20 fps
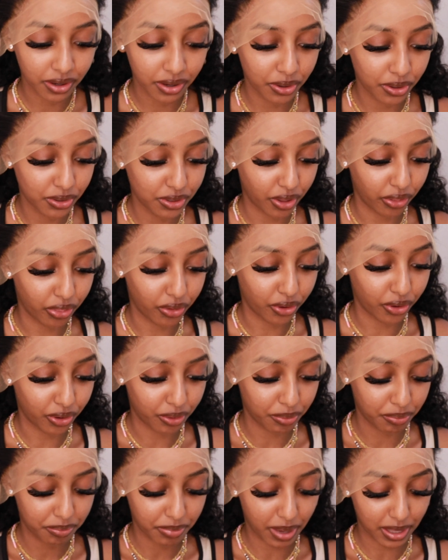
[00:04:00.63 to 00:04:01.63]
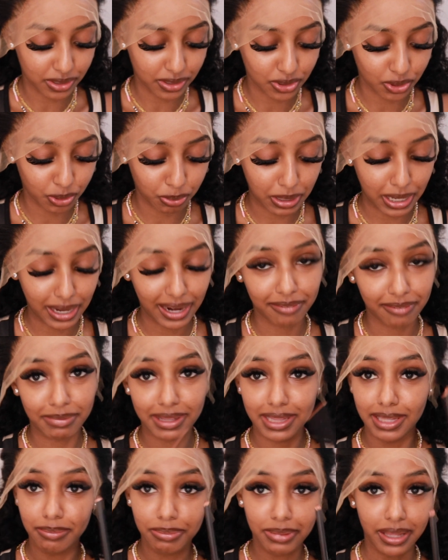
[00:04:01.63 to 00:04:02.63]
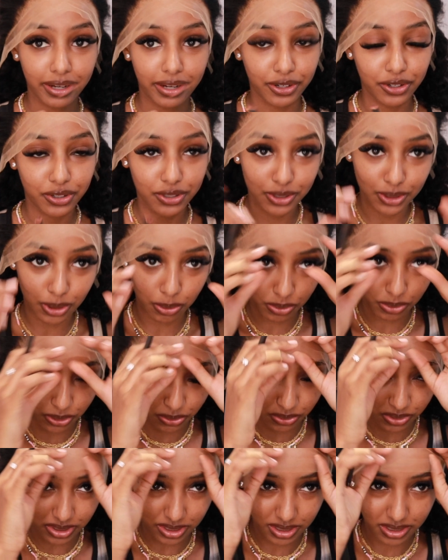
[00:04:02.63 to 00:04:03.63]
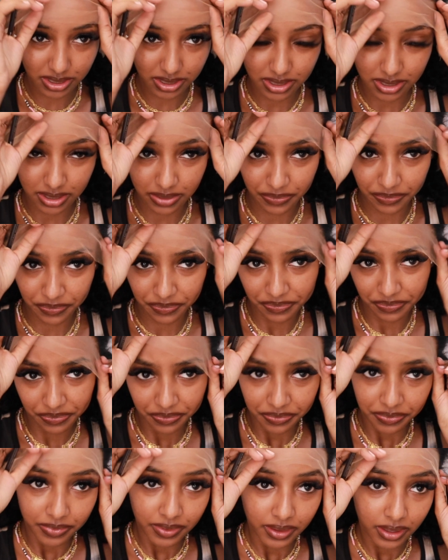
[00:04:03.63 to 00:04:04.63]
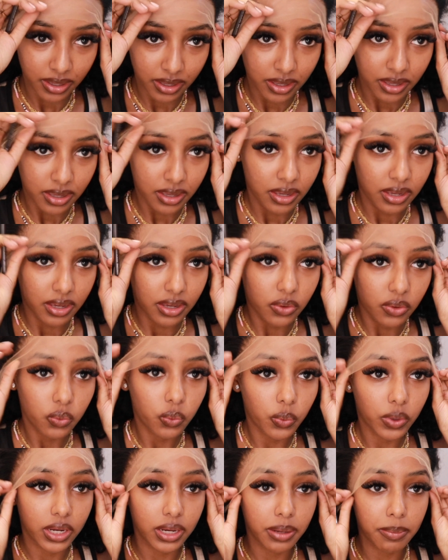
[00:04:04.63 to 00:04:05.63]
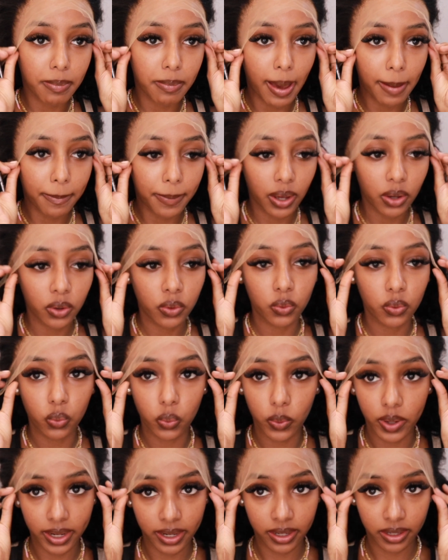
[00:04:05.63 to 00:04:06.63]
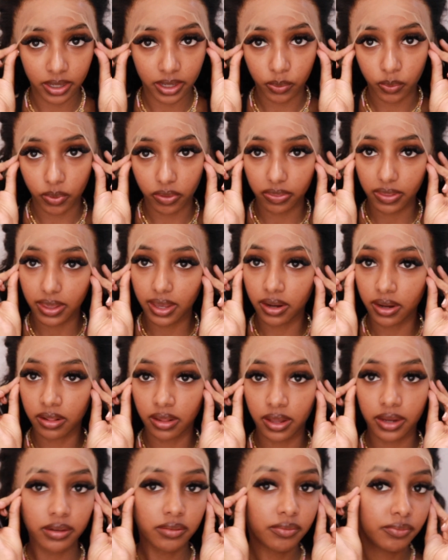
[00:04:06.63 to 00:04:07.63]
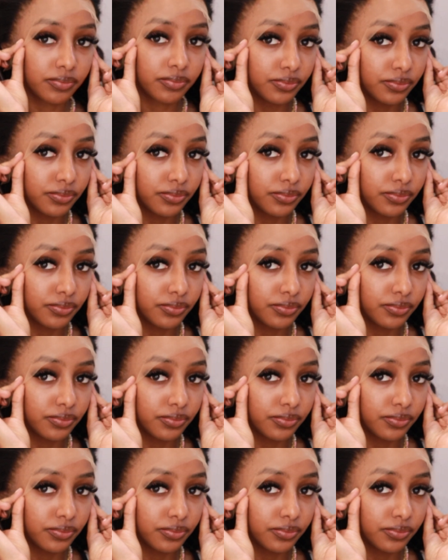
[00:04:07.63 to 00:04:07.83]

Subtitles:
another pencil, but I have my lip liner, so I'm gonna use this. And we're gonna map out where I want the hairline.